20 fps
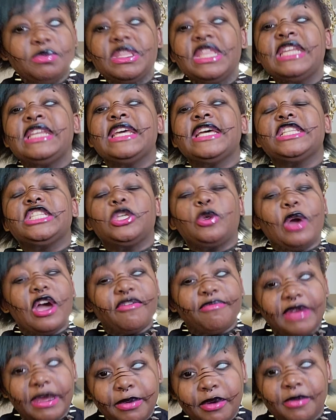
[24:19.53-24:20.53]
them in the tits. You
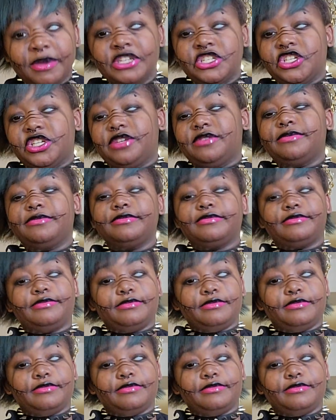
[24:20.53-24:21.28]
have my permission.